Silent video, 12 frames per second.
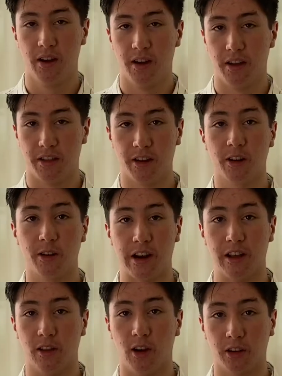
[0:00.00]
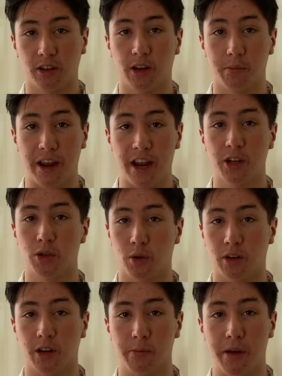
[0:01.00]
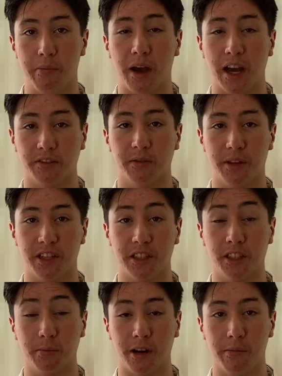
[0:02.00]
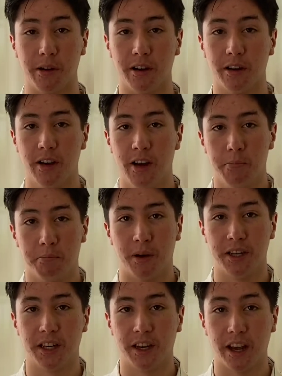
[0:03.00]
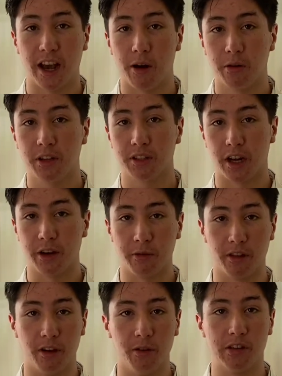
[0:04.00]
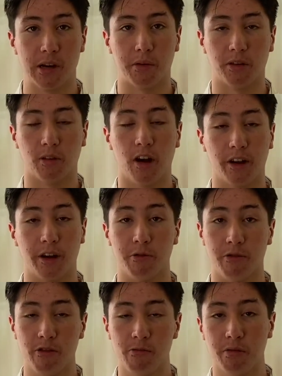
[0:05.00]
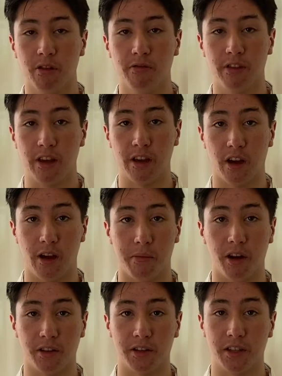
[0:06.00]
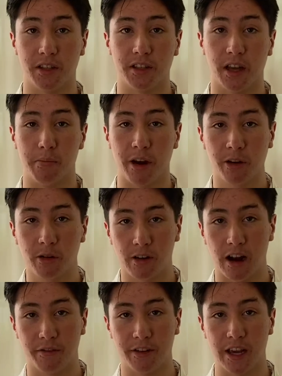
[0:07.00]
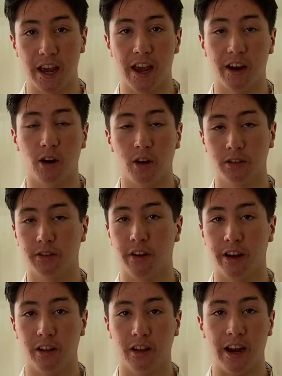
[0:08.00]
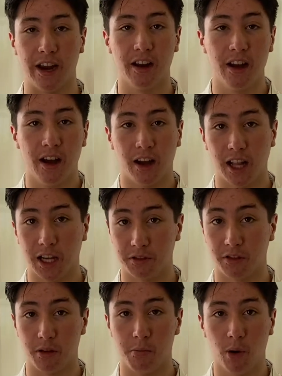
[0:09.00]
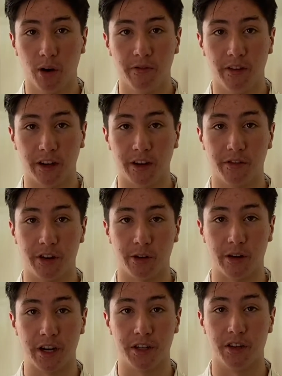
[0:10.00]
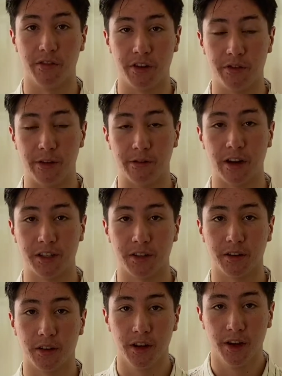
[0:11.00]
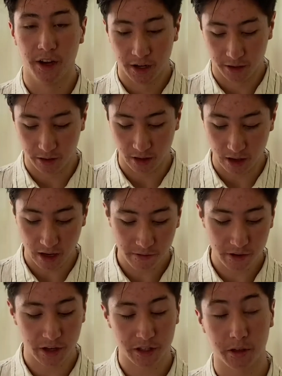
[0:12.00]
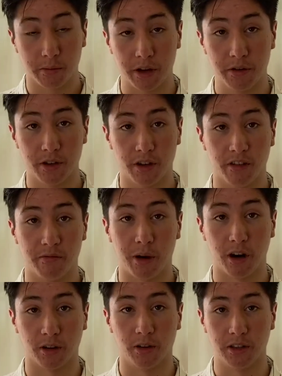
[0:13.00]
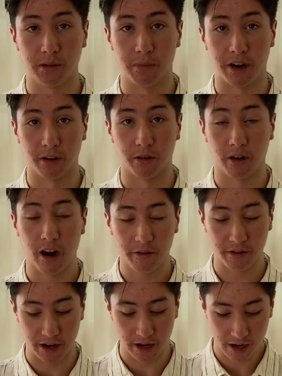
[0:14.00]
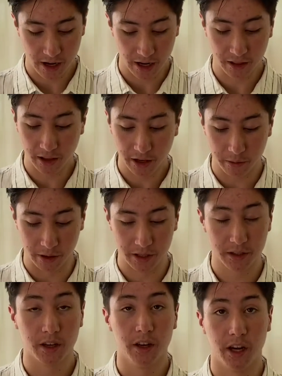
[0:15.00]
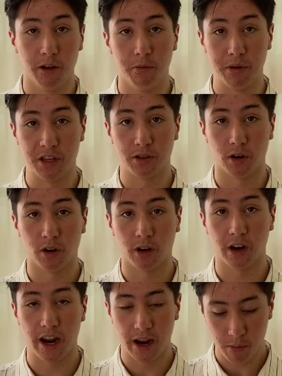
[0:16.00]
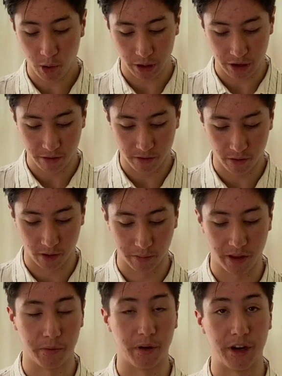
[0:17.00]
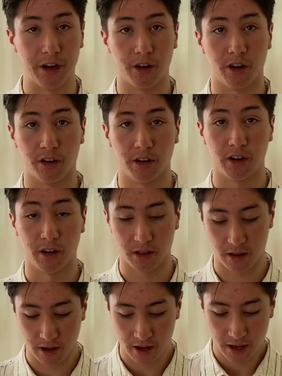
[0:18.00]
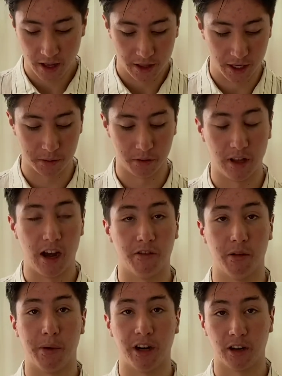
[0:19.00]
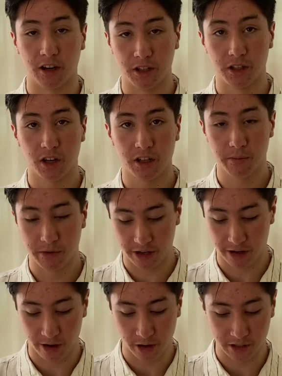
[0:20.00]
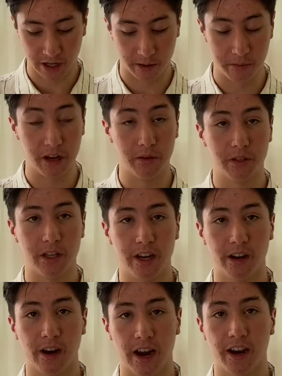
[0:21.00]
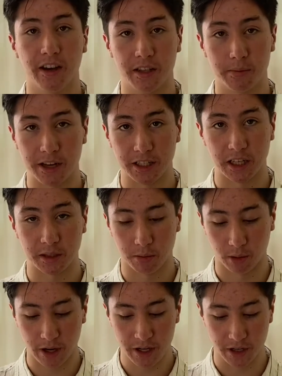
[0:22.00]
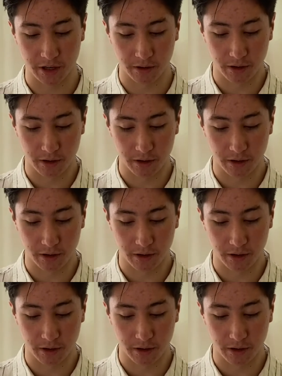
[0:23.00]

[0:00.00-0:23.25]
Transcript: There are great long-term and short-term impacts from this experiment. By sending our design with the new Shepard rocket, we will prove the hypothesis that microgravity and ultraviolet light allows for the more effective curation of UV resin. Due to the even distribution of particles in microgravity in liquids, it will be stronger and more uniform than when cured on Earth. This will allow for better construction materials that can be used here and in space exploration.